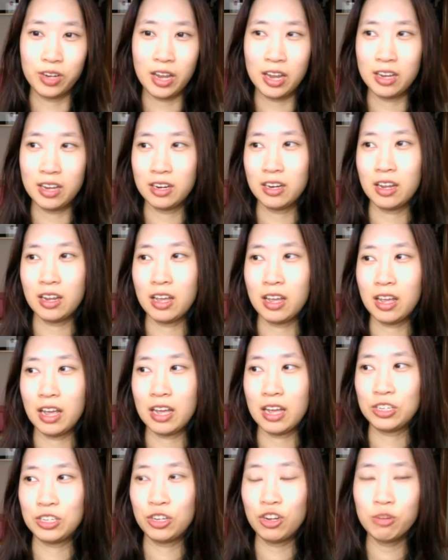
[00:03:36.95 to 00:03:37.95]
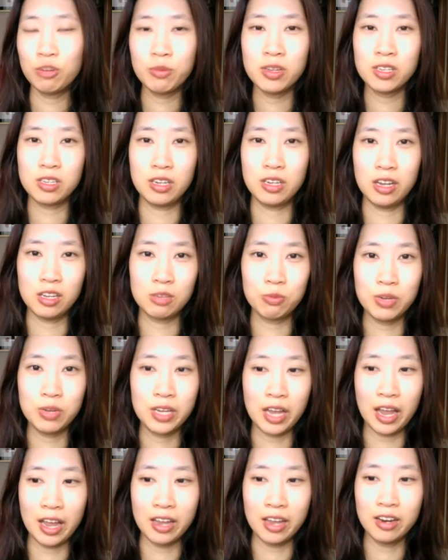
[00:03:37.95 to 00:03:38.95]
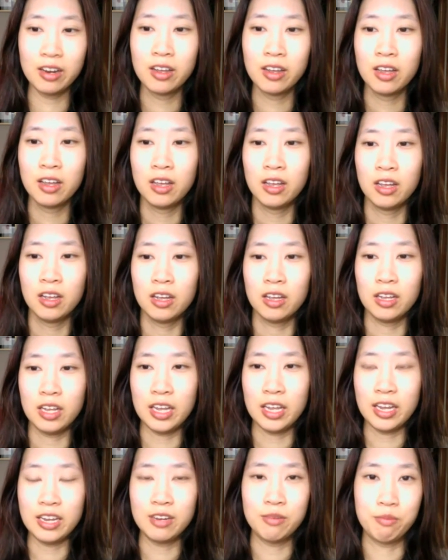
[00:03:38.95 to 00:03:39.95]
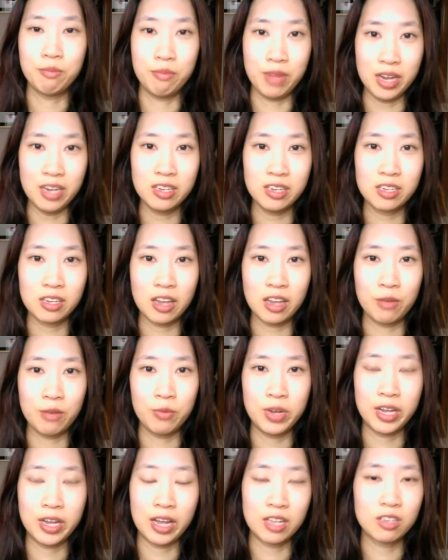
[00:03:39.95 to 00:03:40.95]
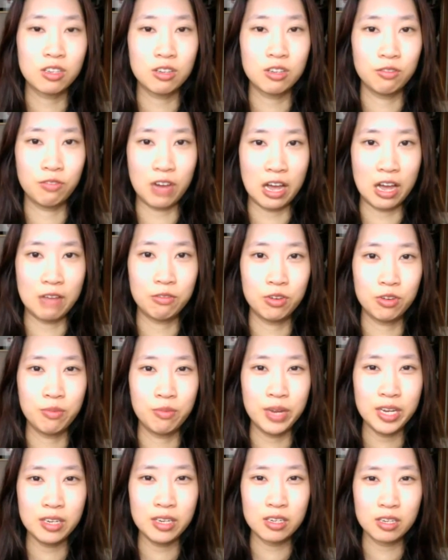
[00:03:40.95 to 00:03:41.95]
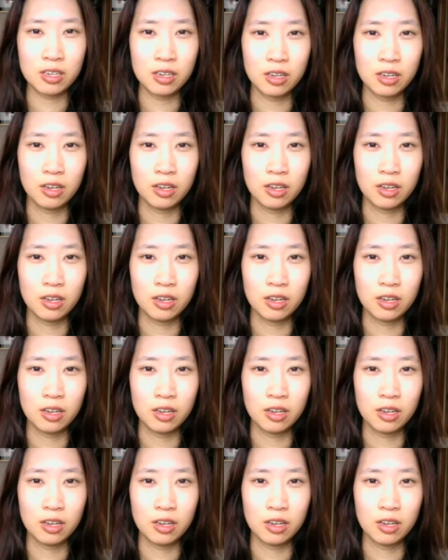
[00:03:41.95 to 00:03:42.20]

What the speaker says: And as humans, yes, we can eat meat and we can survive on meat,